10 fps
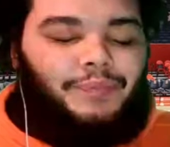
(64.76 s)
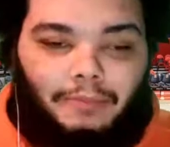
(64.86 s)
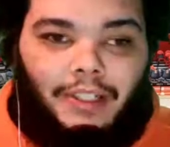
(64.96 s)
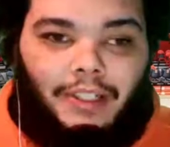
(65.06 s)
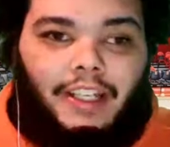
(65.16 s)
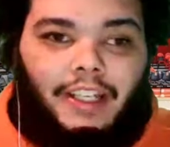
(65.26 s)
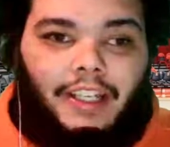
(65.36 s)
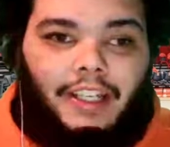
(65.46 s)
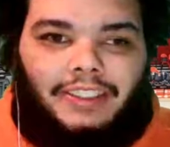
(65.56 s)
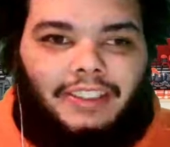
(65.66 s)
yeah, the
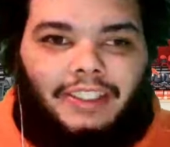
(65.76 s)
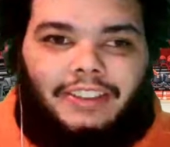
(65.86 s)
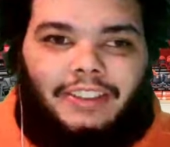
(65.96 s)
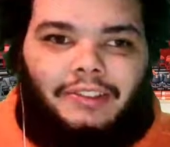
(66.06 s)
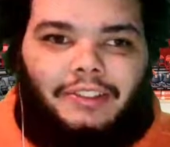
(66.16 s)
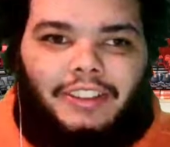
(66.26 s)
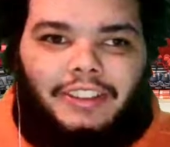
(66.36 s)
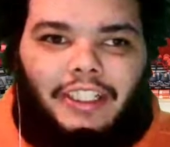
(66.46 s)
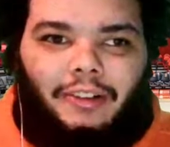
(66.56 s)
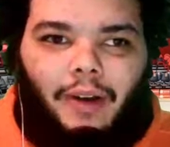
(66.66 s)
Missouri lost, of course, because
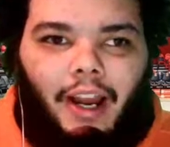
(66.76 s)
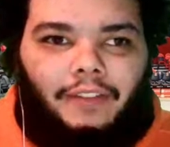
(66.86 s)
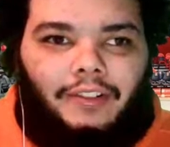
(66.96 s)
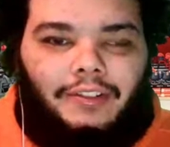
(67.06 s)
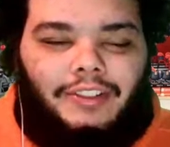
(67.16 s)
they're rivals.